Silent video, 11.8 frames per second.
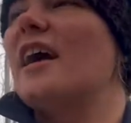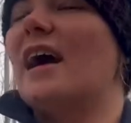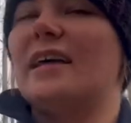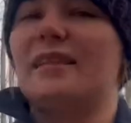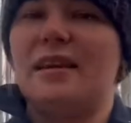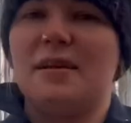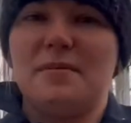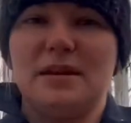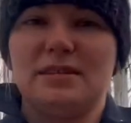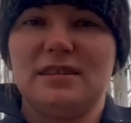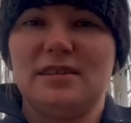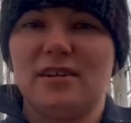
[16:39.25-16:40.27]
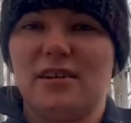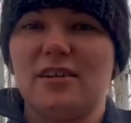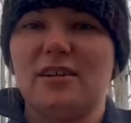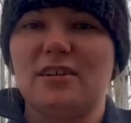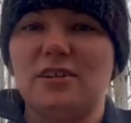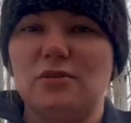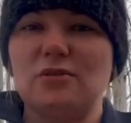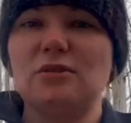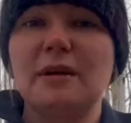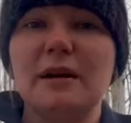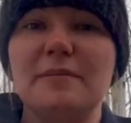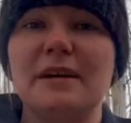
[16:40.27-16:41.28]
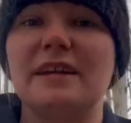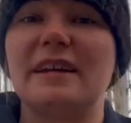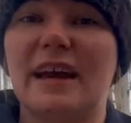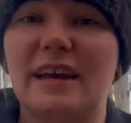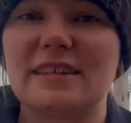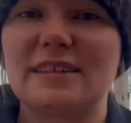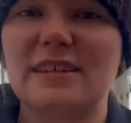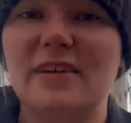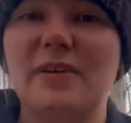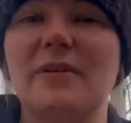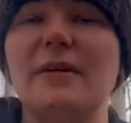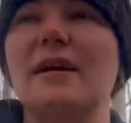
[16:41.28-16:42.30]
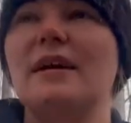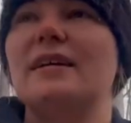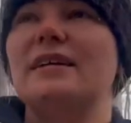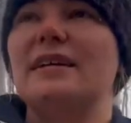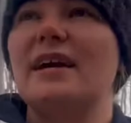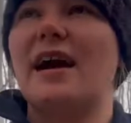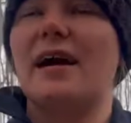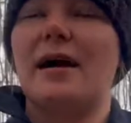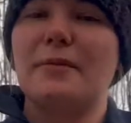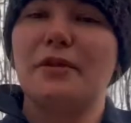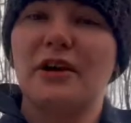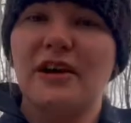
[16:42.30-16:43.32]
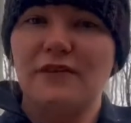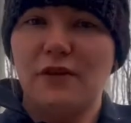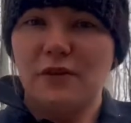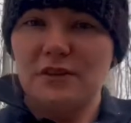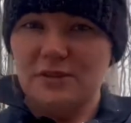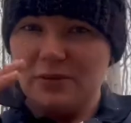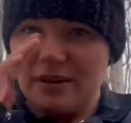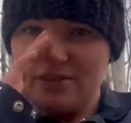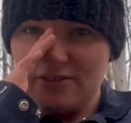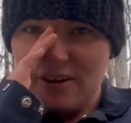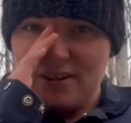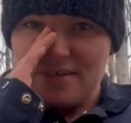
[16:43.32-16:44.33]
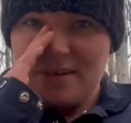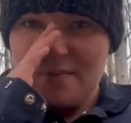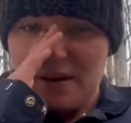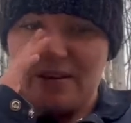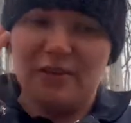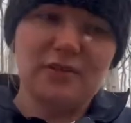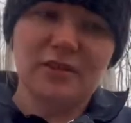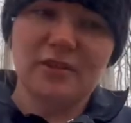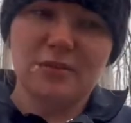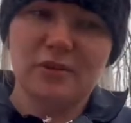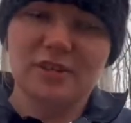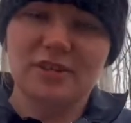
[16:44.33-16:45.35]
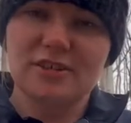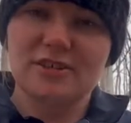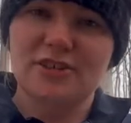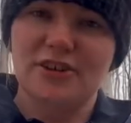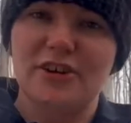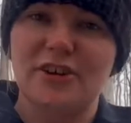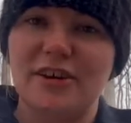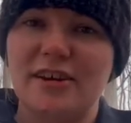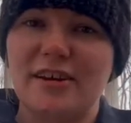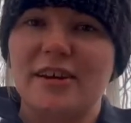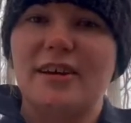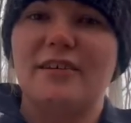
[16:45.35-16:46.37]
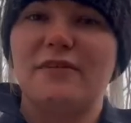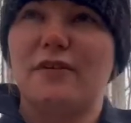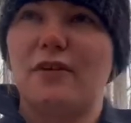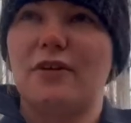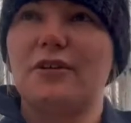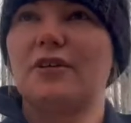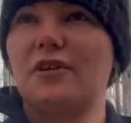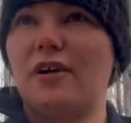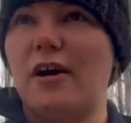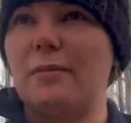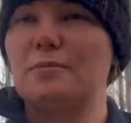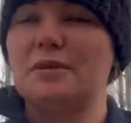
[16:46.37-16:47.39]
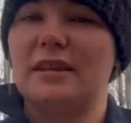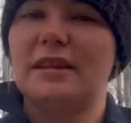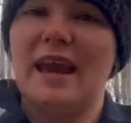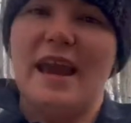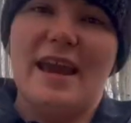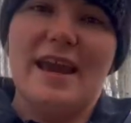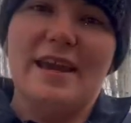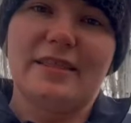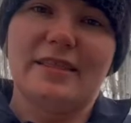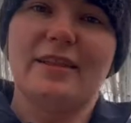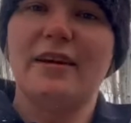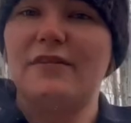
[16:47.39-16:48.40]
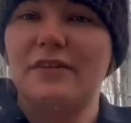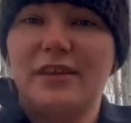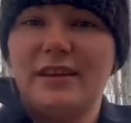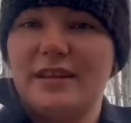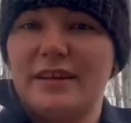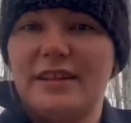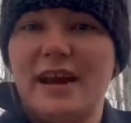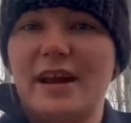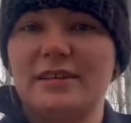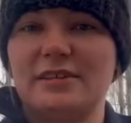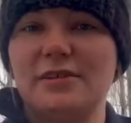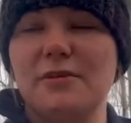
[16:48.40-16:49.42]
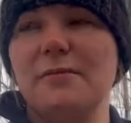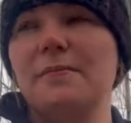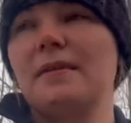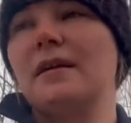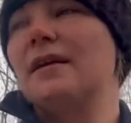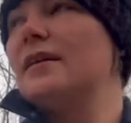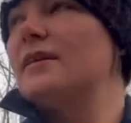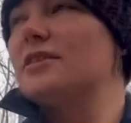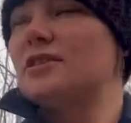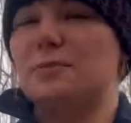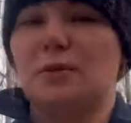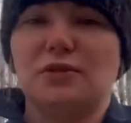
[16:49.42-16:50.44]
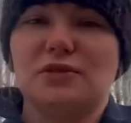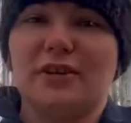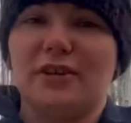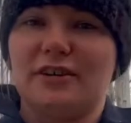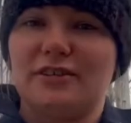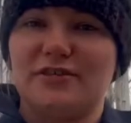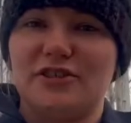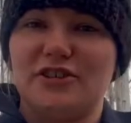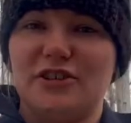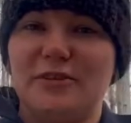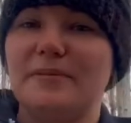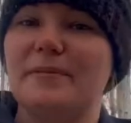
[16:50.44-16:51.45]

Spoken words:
And then it makes the yard a huge mud pit again. So yeah, I'm looking forward to when it dries up. I know that the moisture is good for the crops and the hay and everything like that. So there's pros and cons for sure.